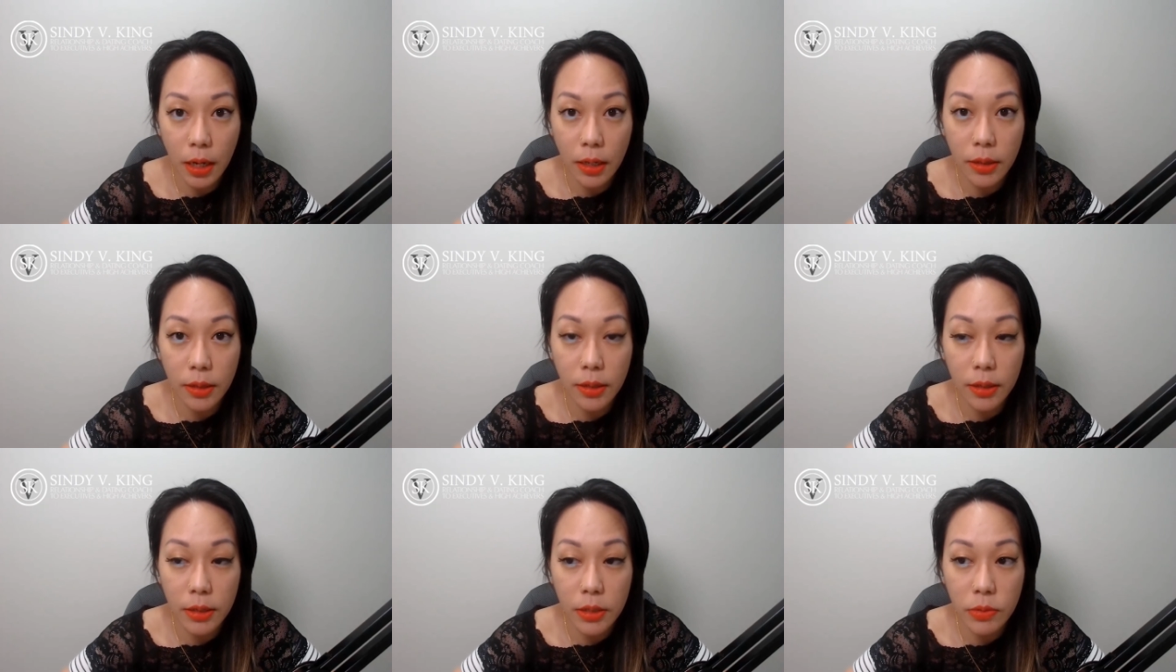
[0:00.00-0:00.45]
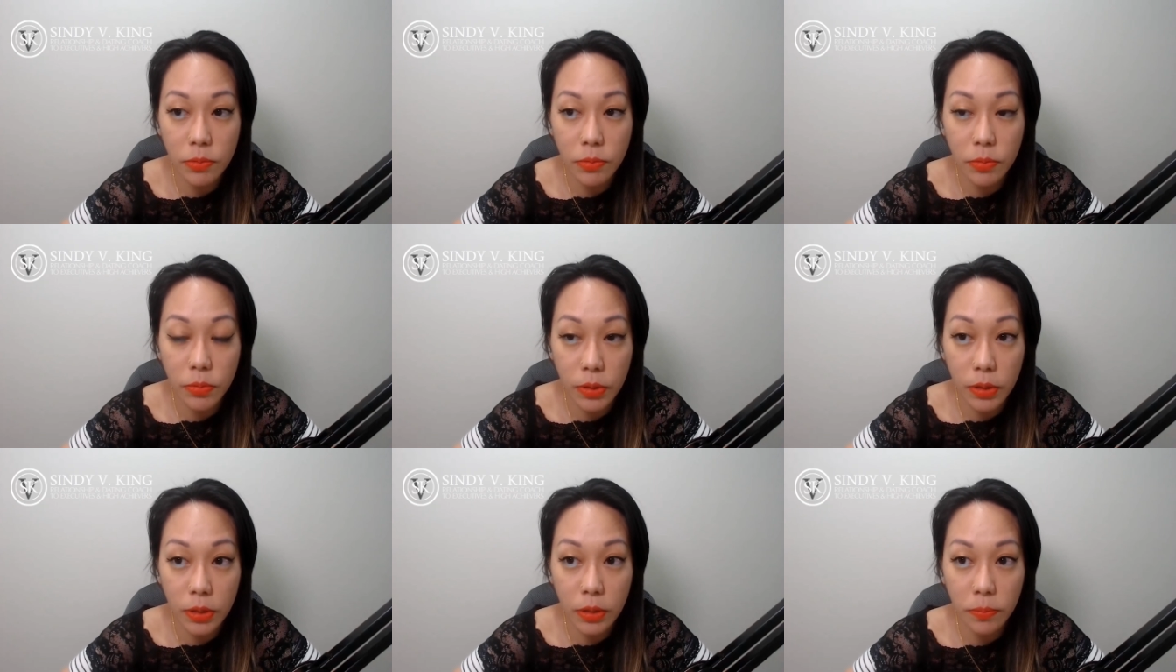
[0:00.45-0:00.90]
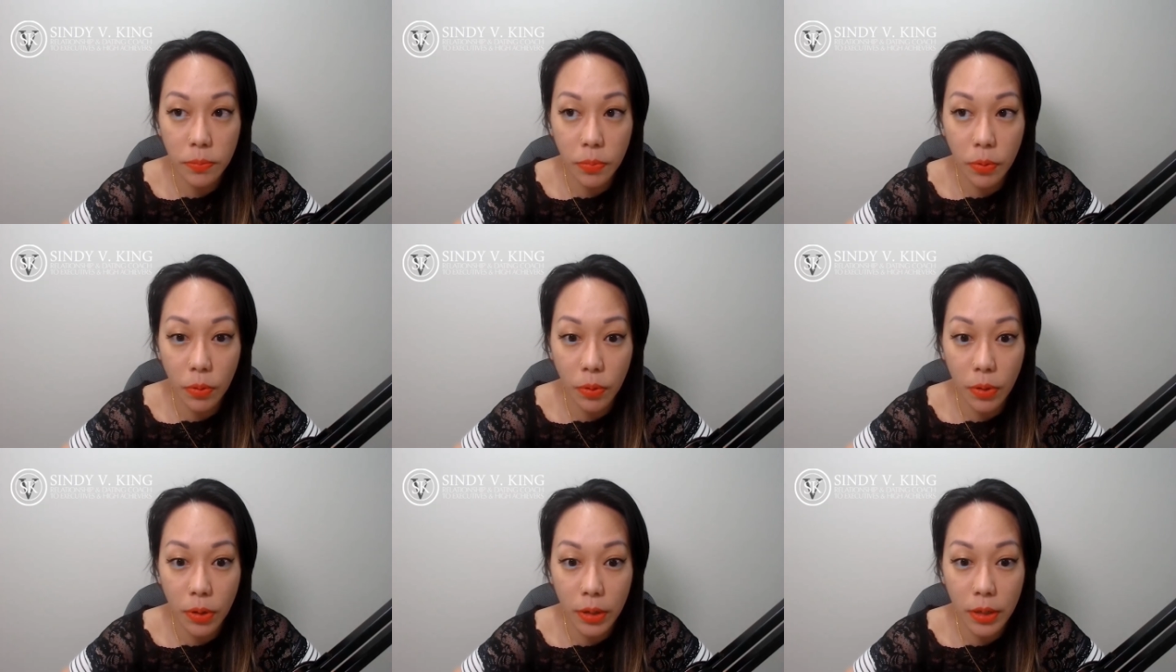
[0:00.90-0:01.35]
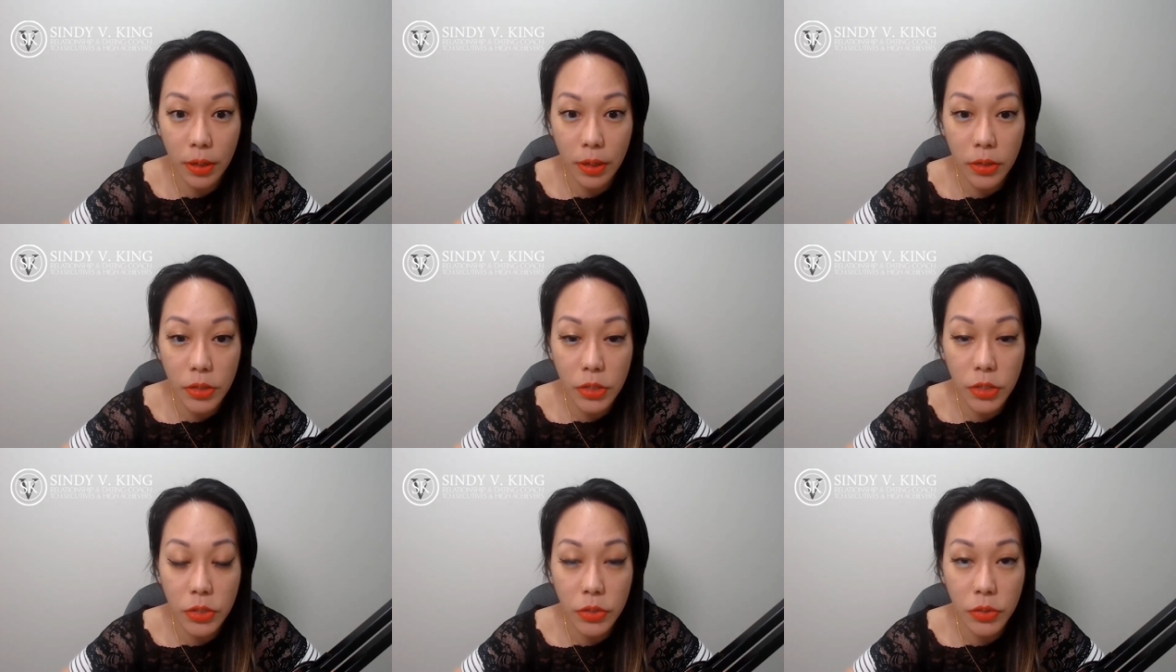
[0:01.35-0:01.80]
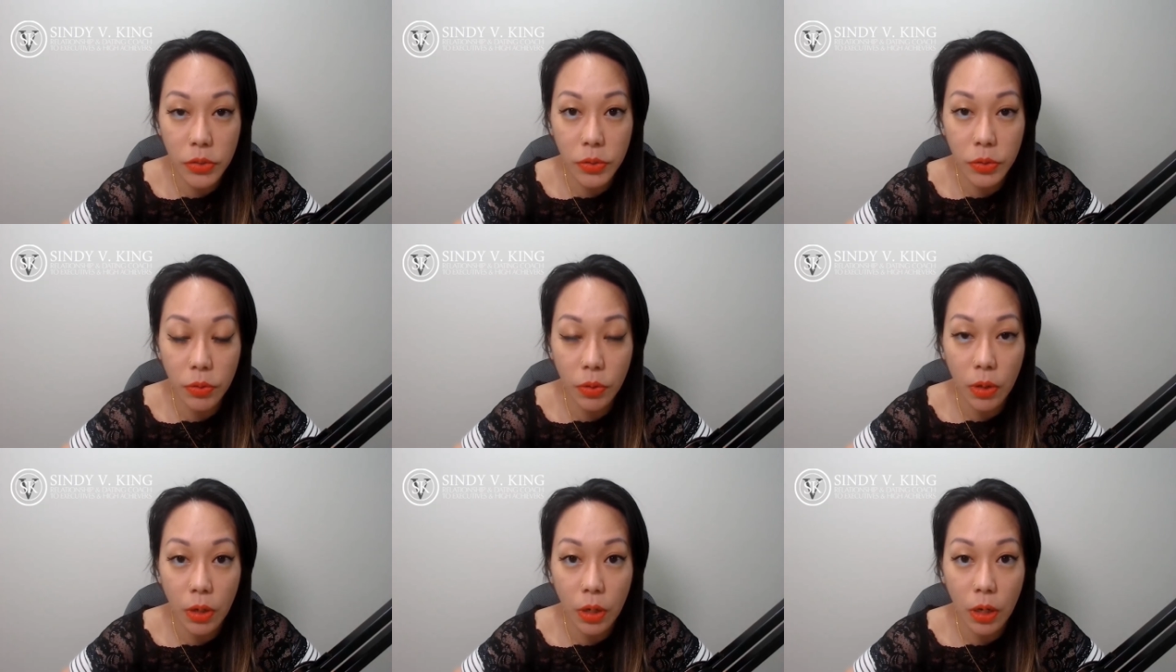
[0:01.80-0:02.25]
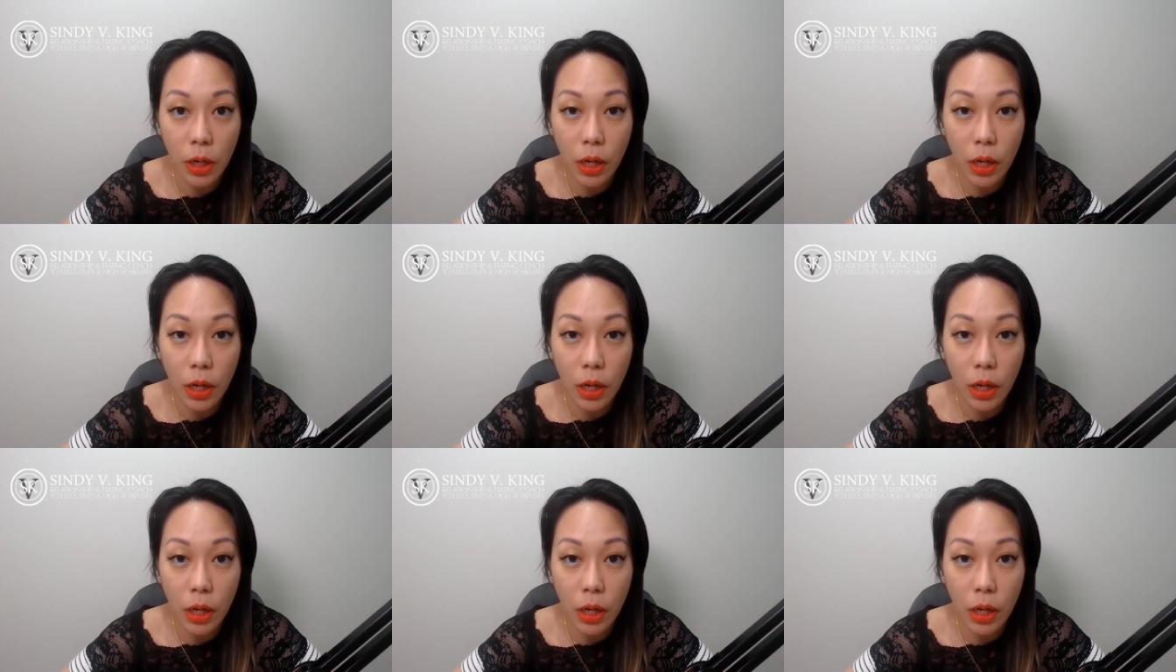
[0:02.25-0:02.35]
I think it's really important to